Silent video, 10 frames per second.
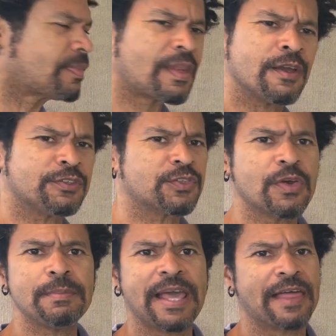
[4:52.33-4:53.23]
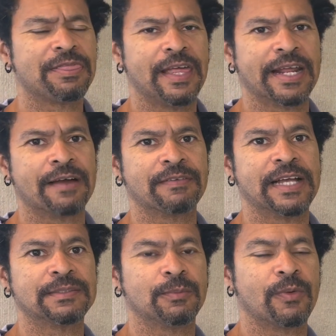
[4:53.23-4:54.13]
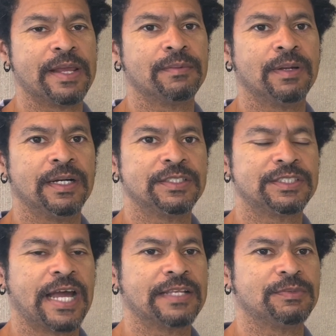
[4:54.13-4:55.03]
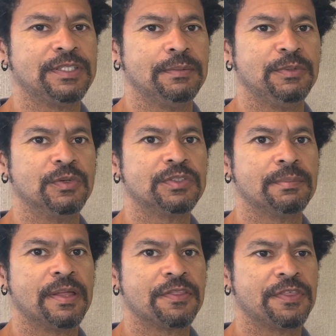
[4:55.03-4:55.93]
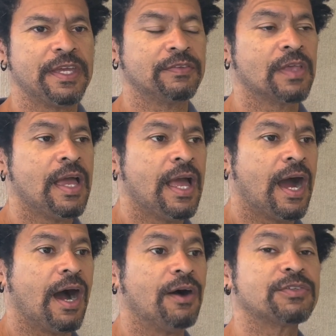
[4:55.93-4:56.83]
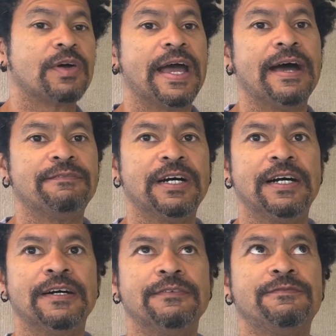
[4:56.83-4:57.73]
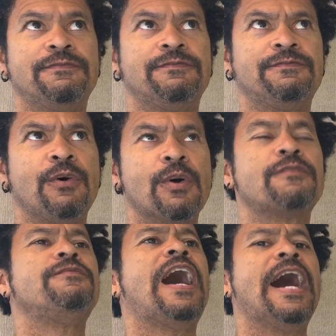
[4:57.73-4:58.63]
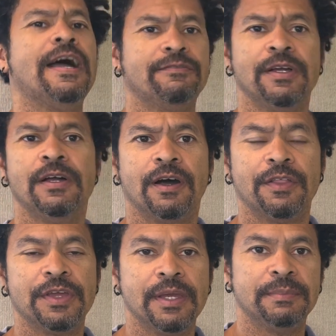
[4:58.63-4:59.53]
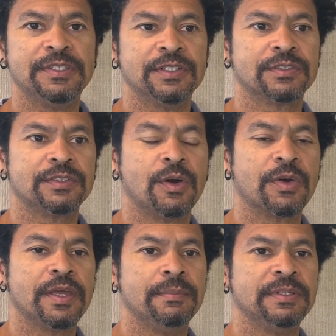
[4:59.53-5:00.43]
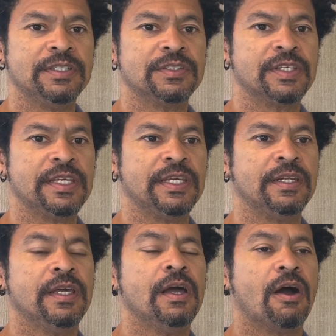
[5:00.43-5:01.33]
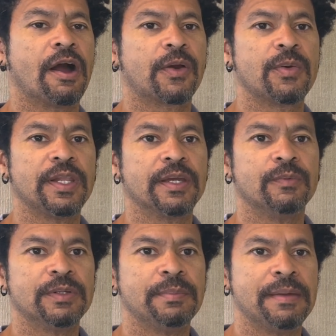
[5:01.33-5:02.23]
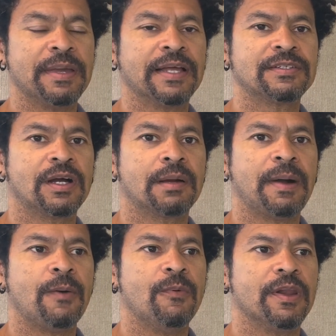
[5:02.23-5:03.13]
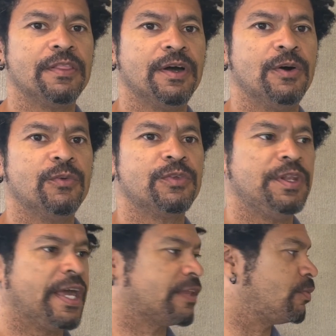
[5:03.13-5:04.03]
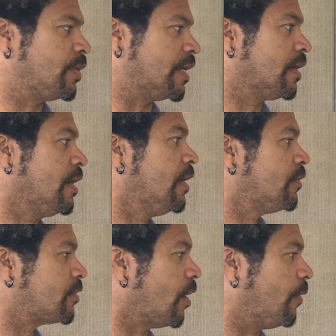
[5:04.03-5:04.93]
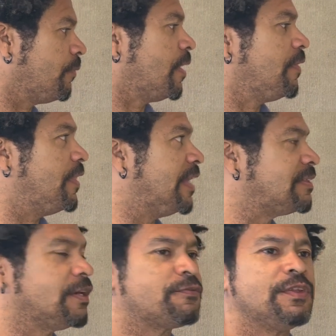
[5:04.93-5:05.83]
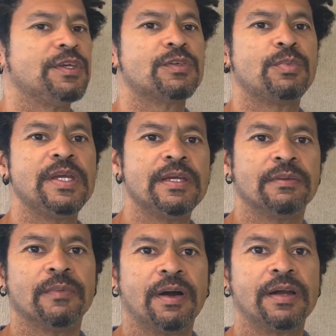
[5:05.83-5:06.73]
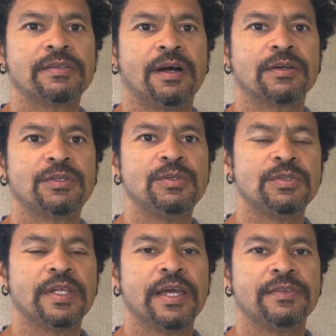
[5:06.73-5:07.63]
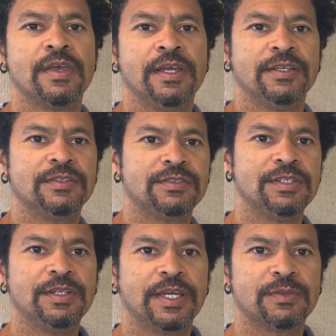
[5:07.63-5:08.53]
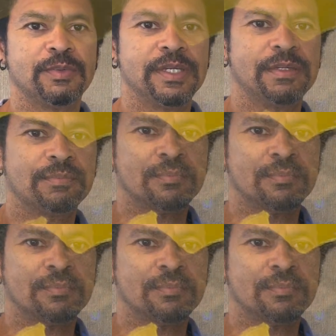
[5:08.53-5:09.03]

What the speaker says: Extremely athletic. I've got some great shots with him doing some other things. I also have 4 or 5 other images, yoga images in acrylic, which maybe I'll talk about one of those next week. So that's it for this week, Art Talk Tuesday. See you next week.